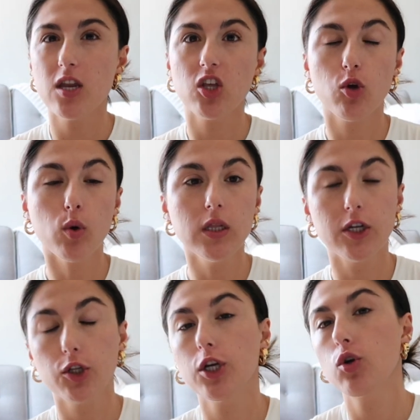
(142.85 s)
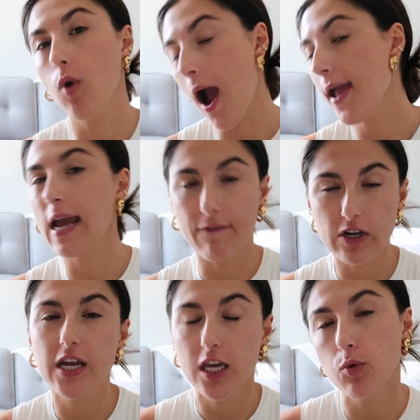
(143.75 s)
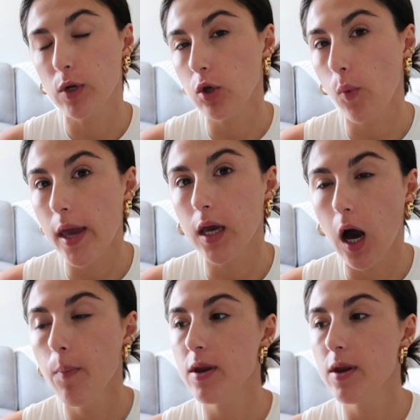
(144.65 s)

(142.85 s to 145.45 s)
and you are literally crying every day when you wake up,